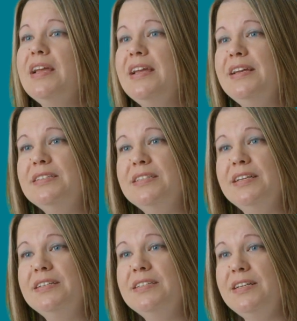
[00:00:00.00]

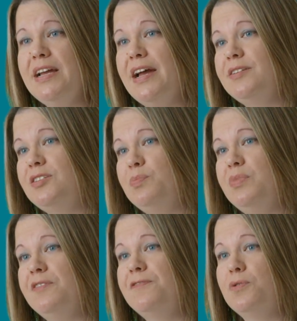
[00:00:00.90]
easy to catch
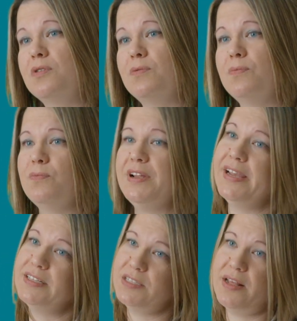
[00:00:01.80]
before we
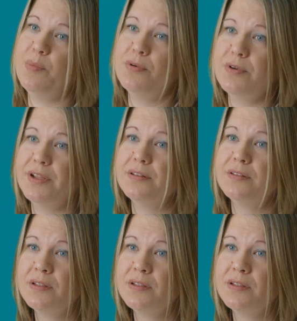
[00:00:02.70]
get to that point